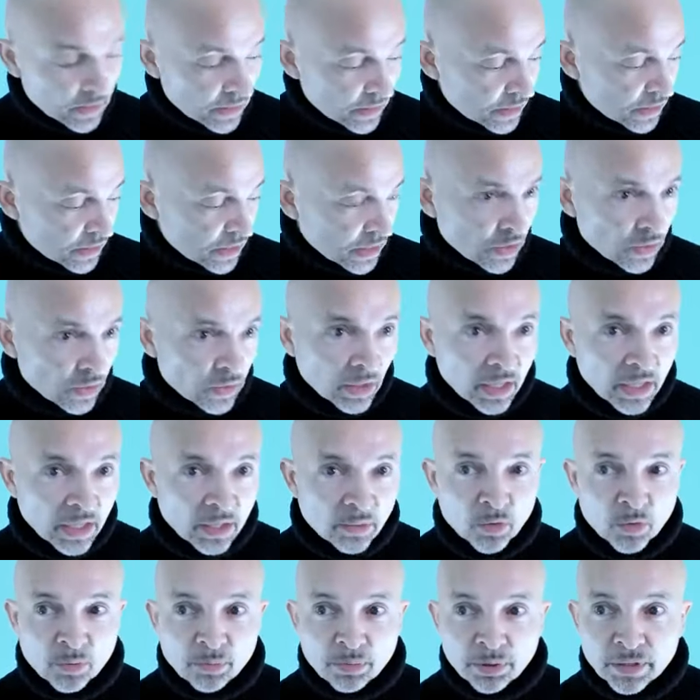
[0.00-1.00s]
So I
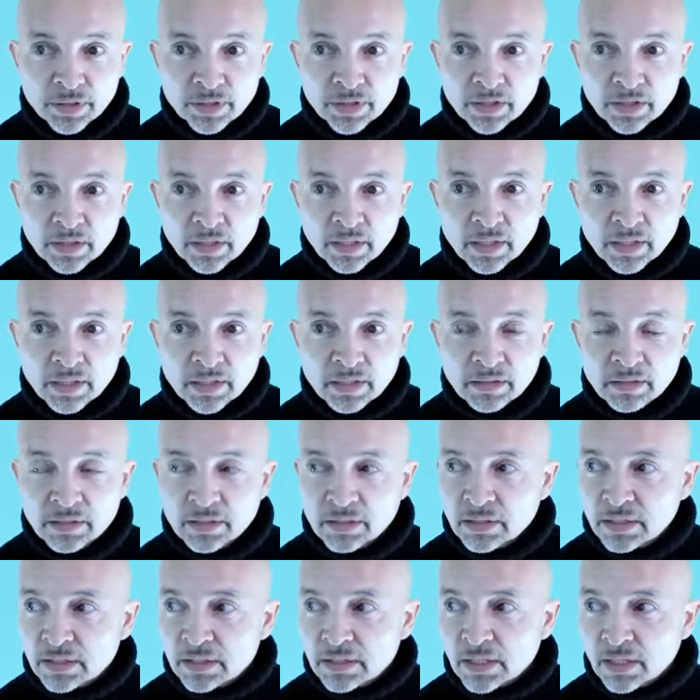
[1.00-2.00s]
will put, uh,
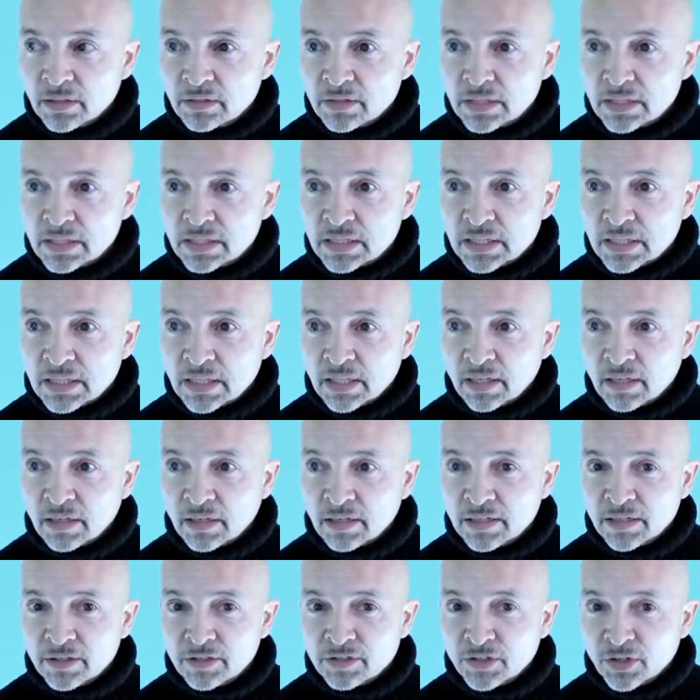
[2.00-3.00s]
you need to go to
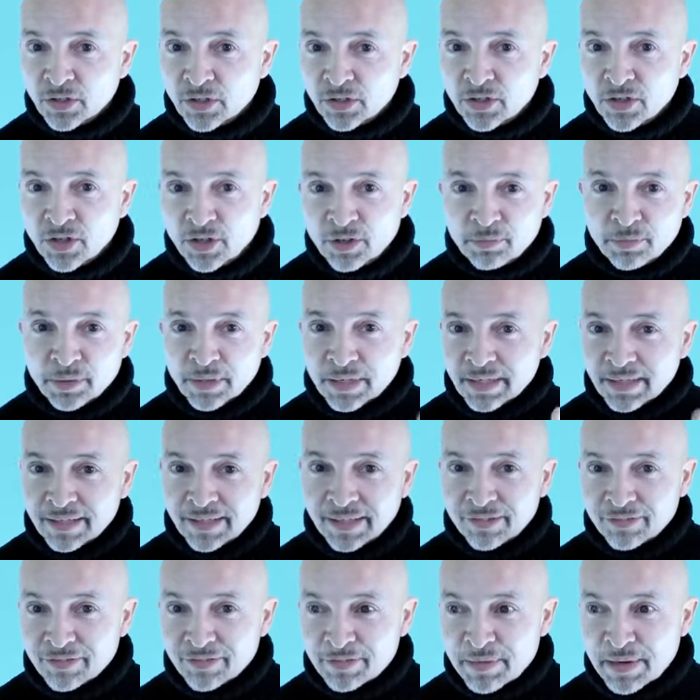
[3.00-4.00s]
seekardo.com, but I
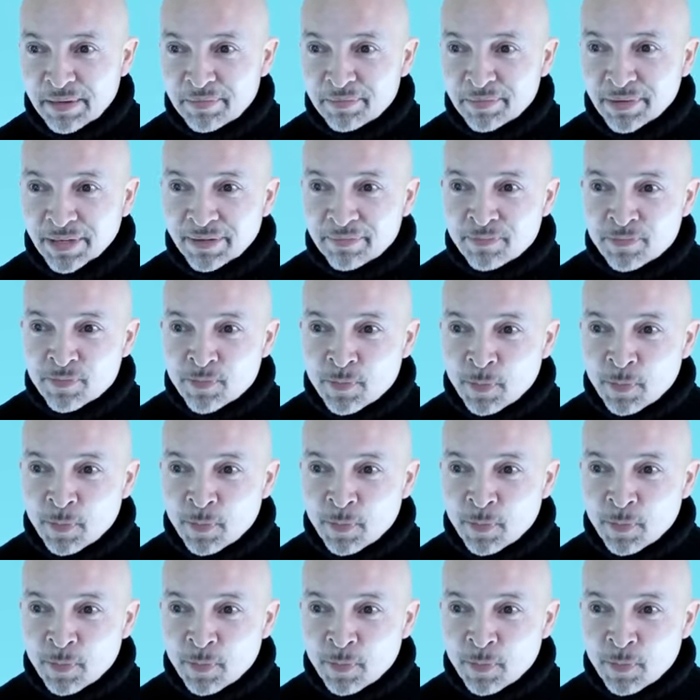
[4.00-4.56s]
can't remember